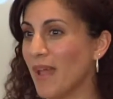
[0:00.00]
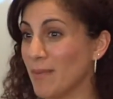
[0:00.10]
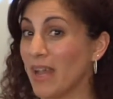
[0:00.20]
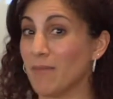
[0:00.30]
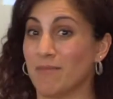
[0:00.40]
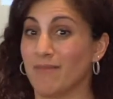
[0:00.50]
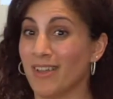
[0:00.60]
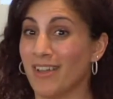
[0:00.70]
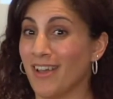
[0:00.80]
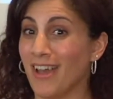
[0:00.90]
I mean, I'm
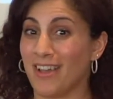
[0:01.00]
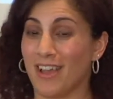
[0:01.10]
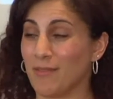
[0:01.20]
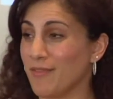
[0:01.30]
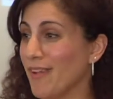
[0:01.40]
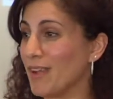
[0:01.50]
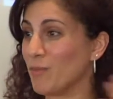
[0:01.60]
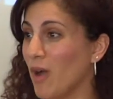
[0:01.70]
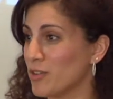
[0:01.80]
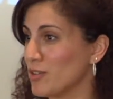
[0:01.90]
a
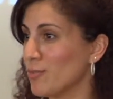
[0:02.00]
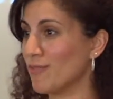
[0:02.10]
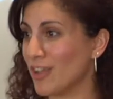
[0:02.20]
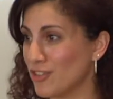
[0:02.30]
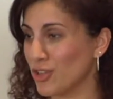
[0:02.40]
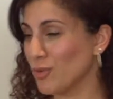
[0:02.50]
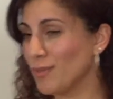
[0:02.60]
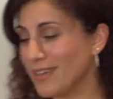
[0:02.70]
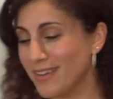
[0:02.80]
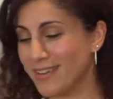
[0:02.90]
very modern professional
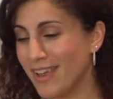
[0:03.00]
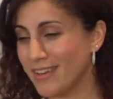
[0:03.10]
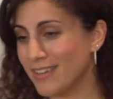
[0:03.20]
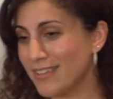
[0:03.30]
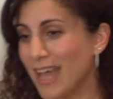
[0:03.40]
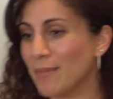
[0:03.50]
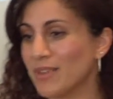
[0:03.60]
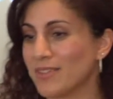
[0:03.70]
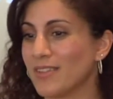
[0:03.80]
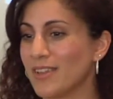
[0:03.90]
woman, and Islam
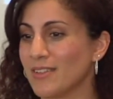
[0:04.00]
is